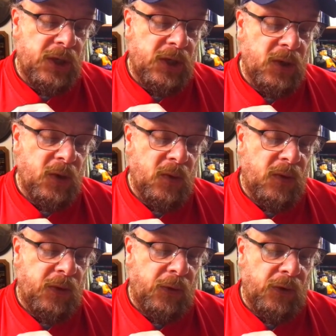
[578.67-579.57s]
2,
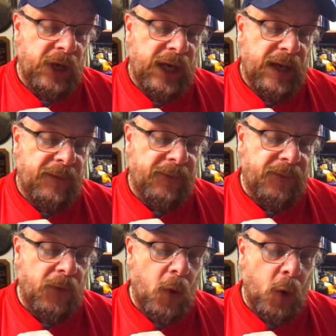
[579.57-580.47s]
3,
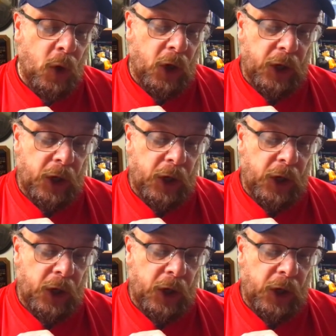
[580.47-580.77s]
4.